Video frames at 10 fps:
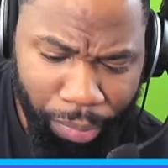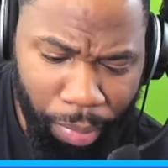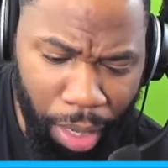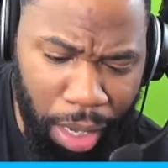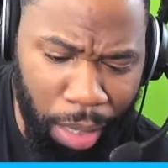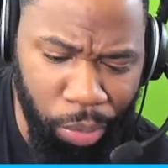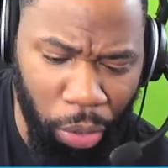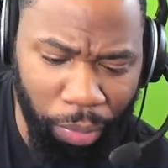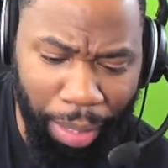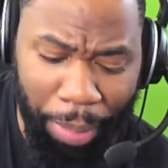Um, so
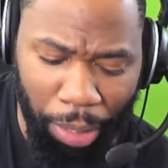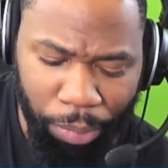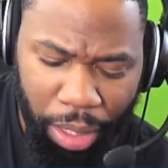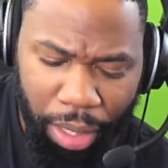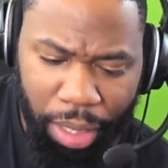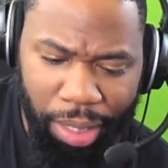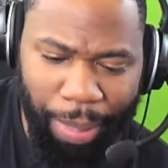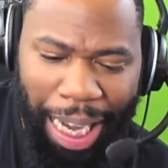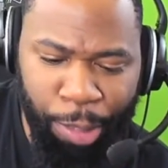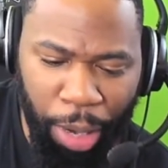let me know. So you
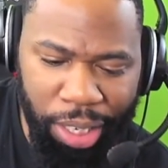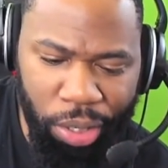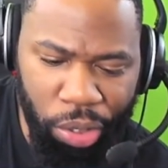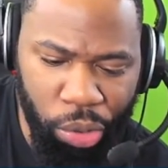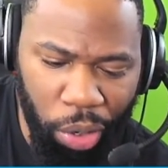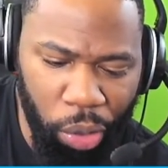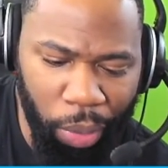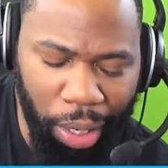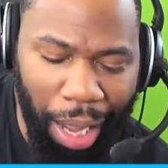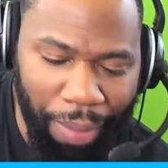guys probably still struggle with
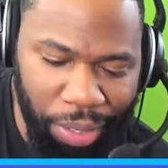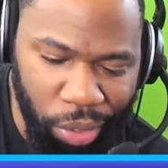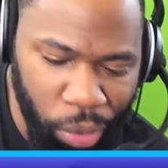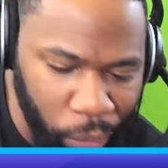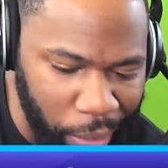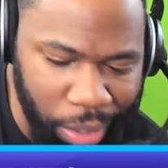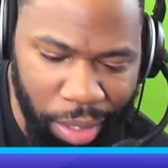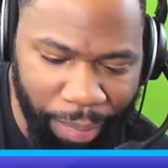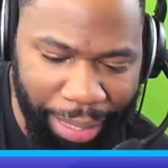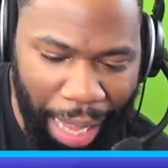a lot of these newer ones and
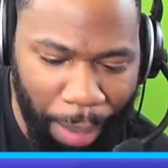stuff like that,